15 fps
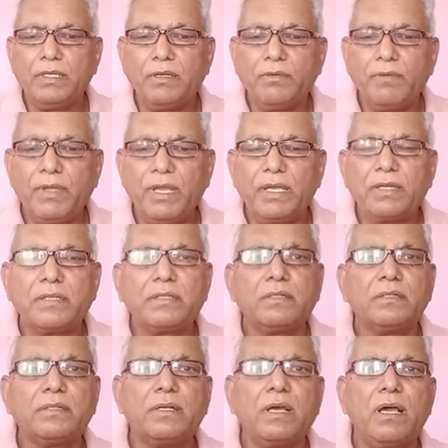where
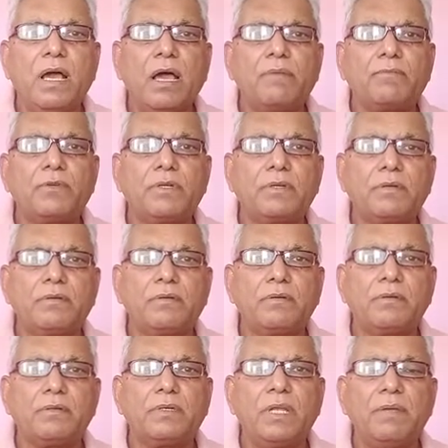I'm
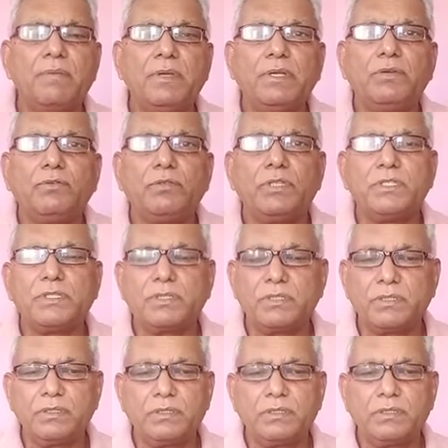giving you this